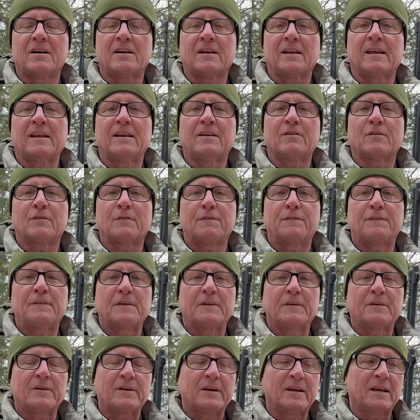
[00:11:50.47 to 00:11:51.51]

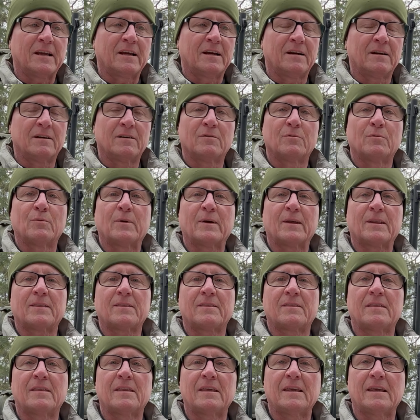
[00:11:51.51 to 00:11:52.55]
interfering
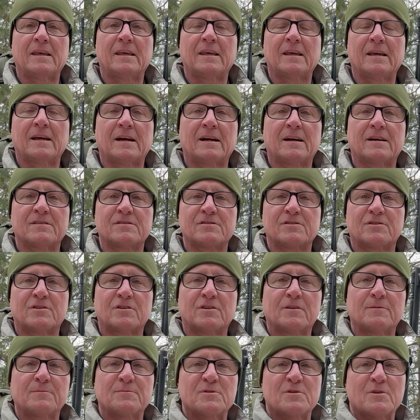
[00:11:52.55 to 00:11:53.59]
with the
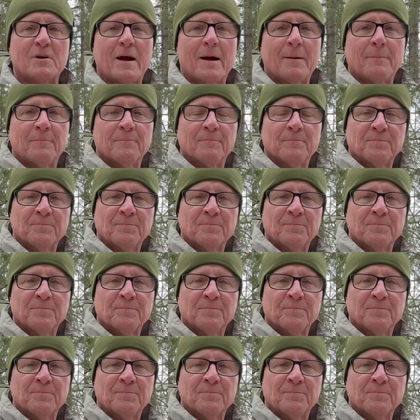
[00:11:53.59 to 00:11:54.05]
sternum strap.